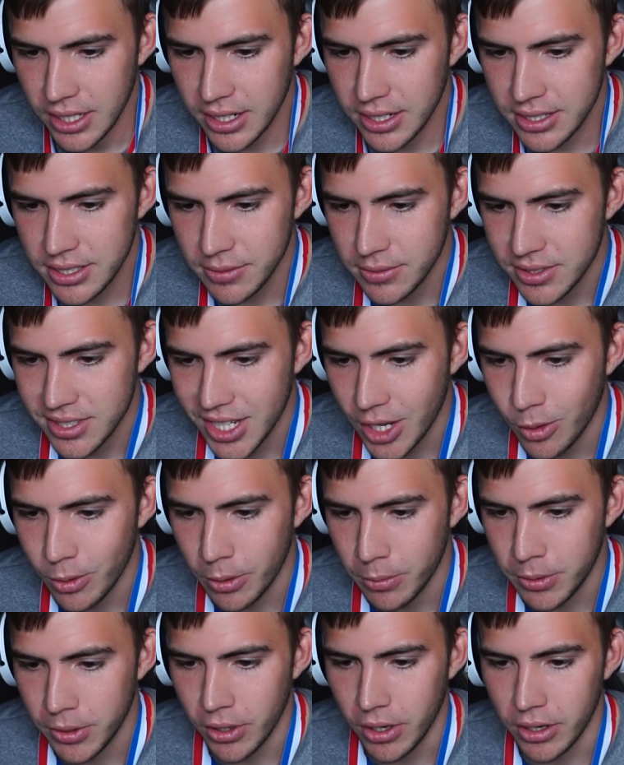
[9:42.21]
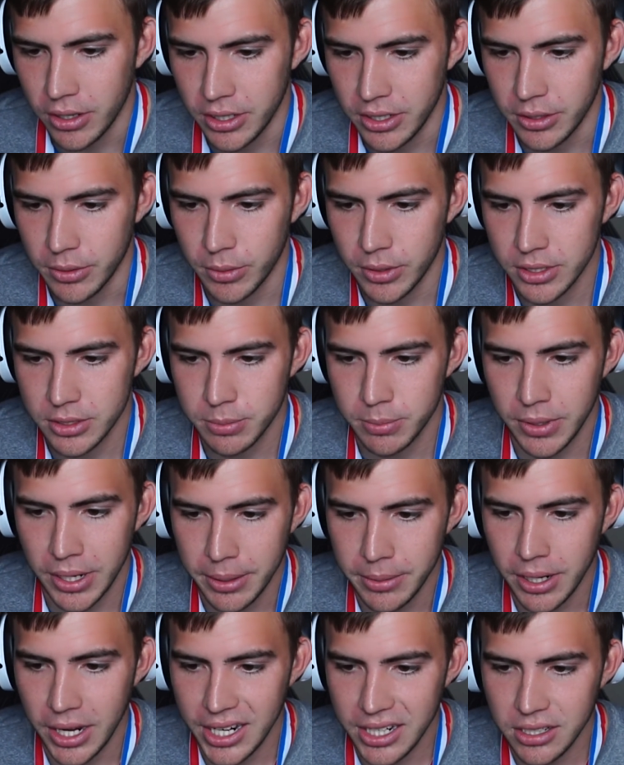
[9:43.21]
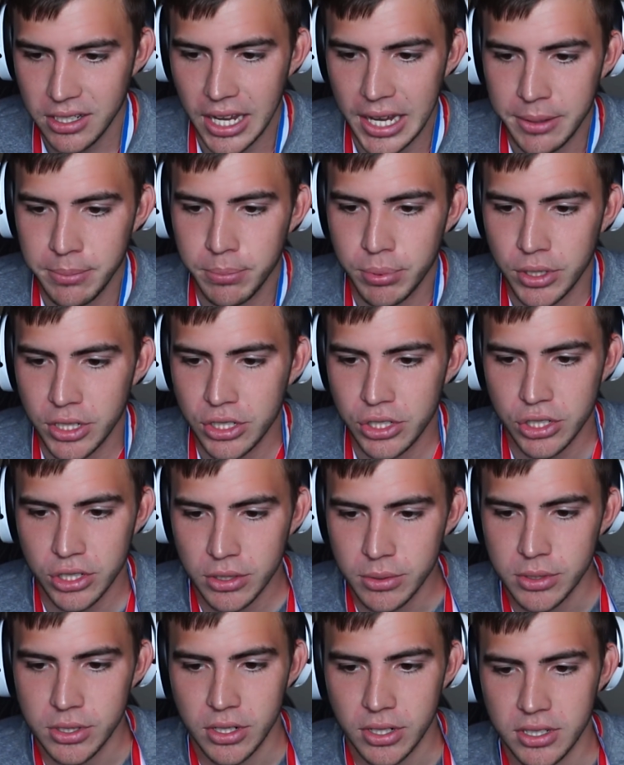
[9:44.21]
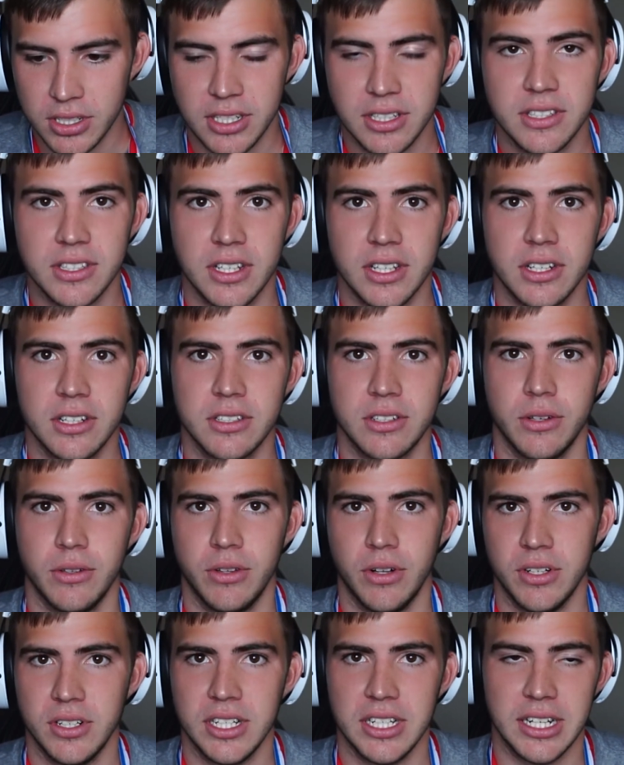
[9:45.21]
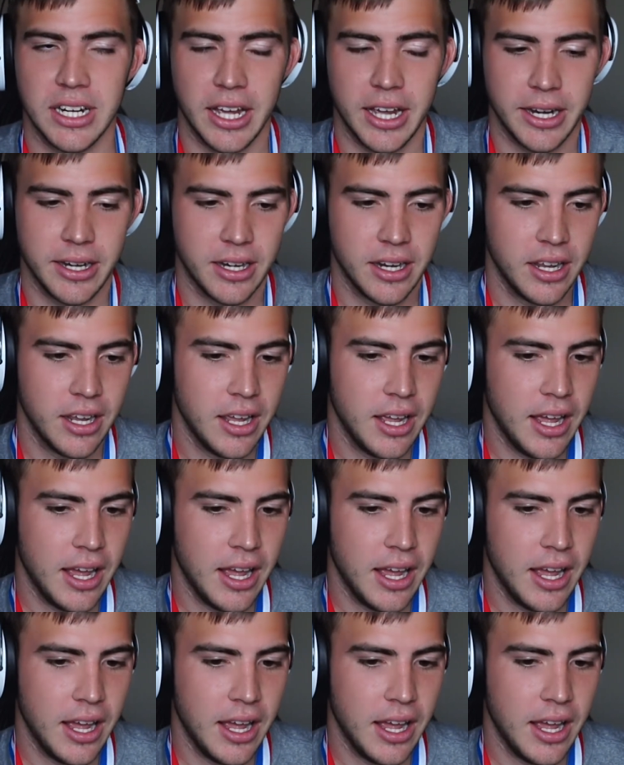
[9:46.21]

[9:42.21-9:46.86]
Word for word: It doesn't even say what my PR on here was, but I'm pretty sure it was 13.6 or 13.9.